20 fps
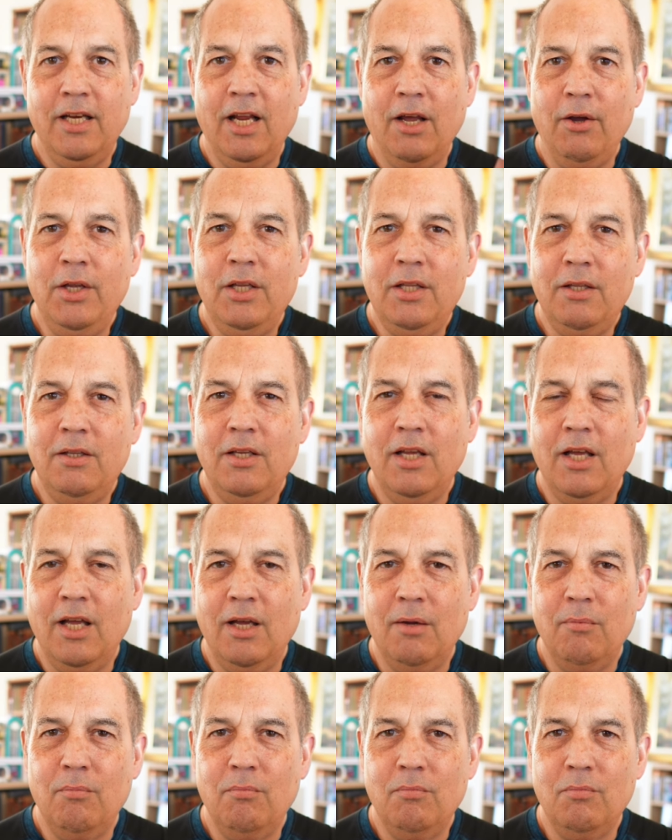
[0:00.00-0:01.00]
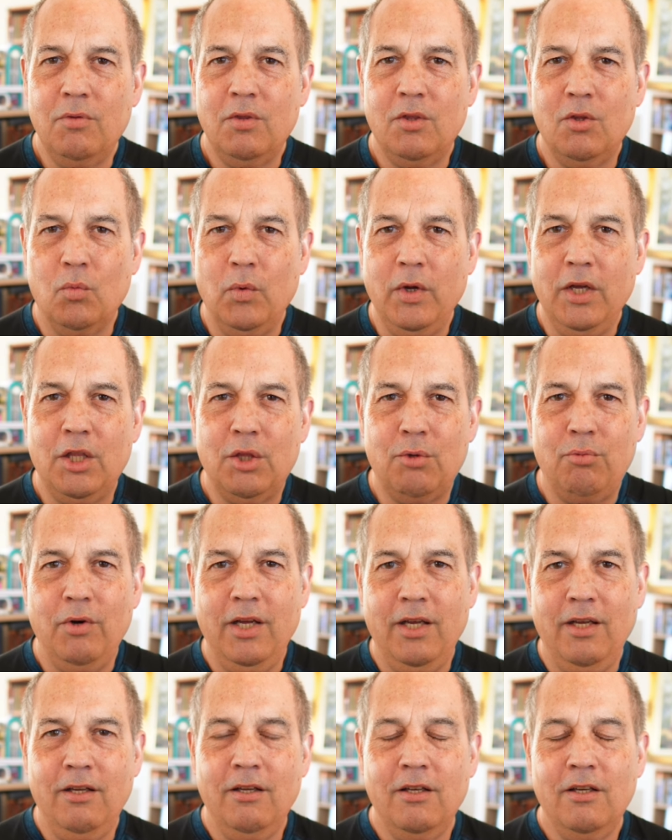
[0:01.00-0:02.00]
Now, in um, the week
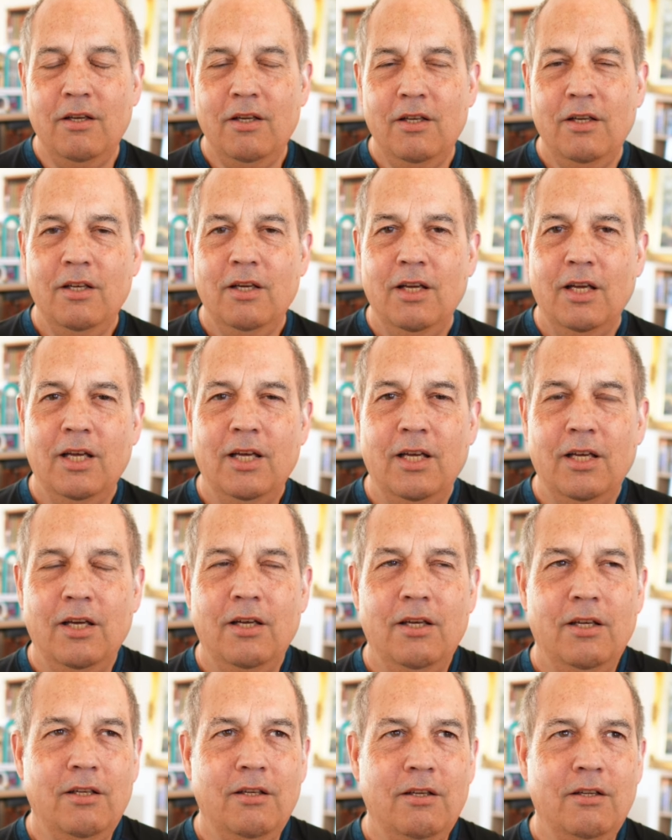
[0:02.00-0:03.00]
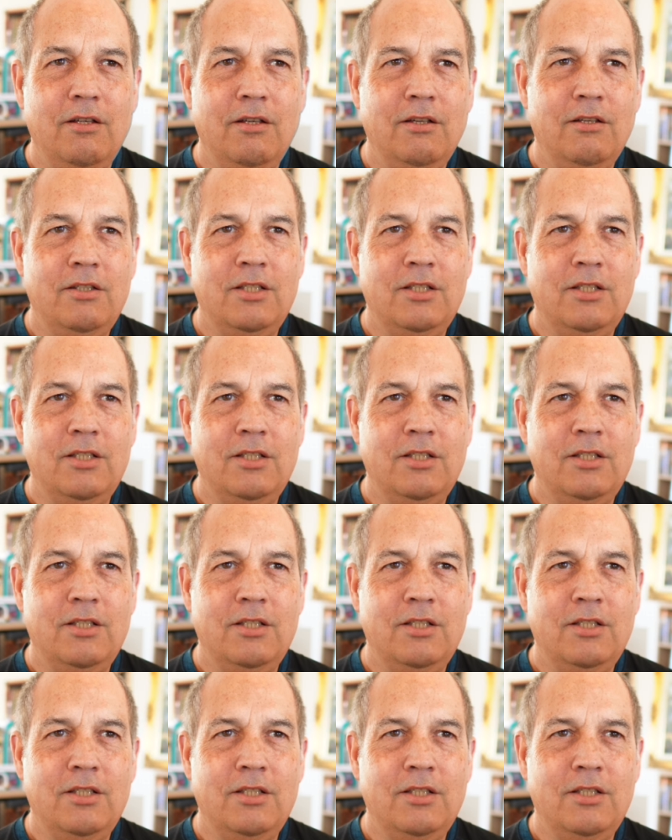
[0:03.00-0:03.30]
three uh,